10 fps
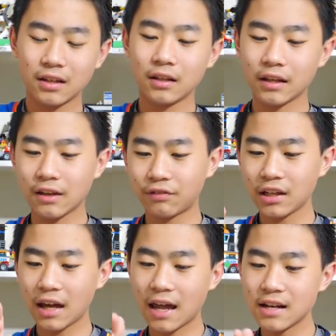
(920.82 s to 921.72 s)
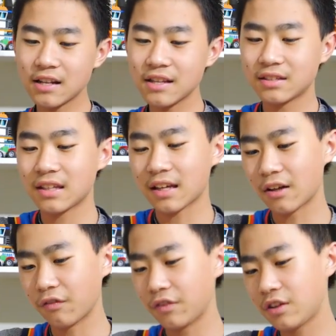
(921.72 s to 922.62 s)
Like if they ended this thing
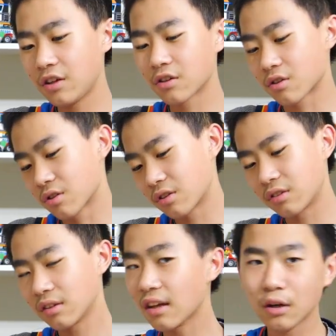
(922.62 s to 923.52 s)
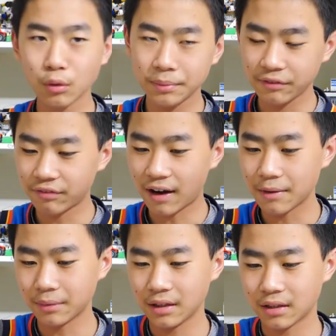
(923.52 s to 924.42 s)
out here, it would be
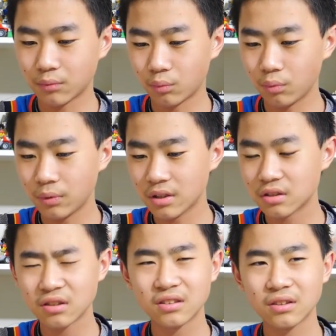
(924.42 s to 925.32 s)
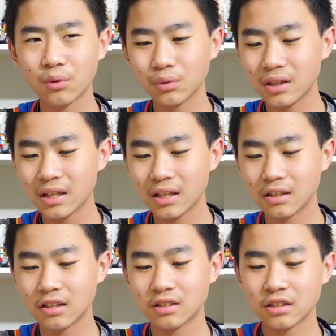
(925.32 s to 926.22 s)
fine. But like this is no
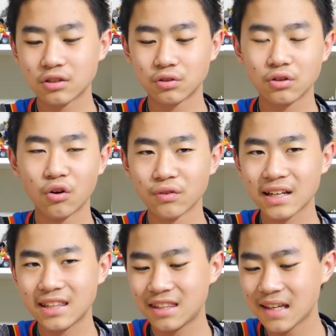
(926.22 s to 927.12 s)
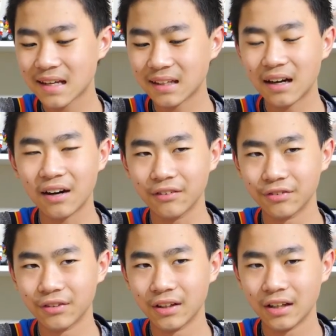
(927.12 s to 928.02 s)
need. This is already thick
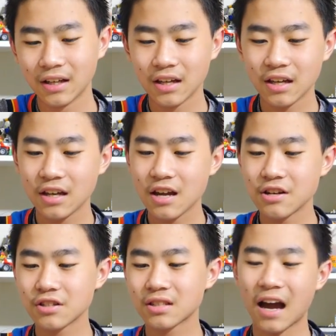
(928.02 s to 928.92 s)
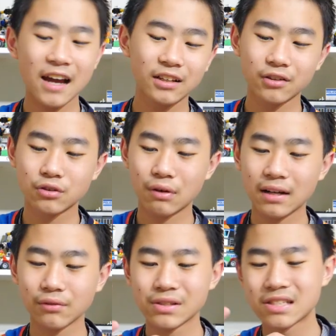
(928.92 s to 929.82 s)
enough. It's just kind of
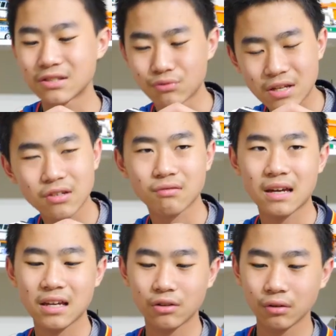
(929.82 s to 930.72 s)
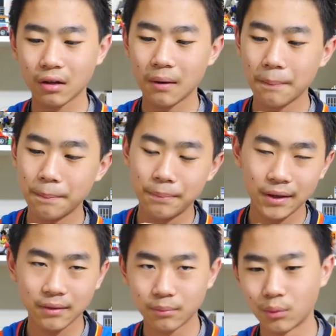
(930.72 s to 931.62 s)
trying to restrict your ankle a
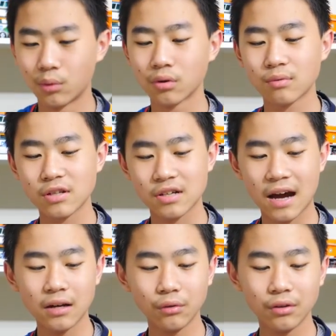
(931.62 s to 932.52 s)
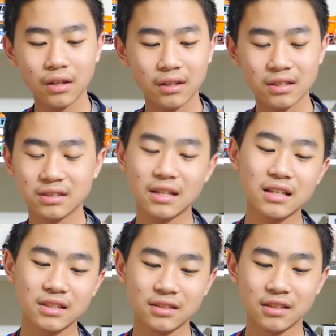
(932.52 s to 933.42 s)
bit more, which I don't think is
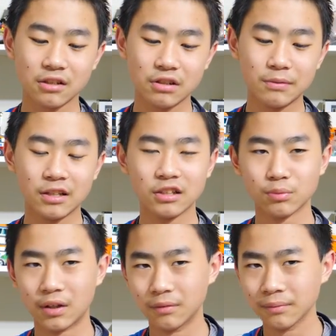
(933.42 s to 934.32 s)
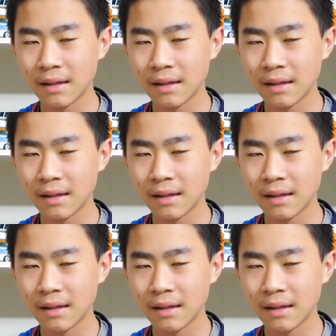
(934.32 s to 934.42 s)
necessary because, well,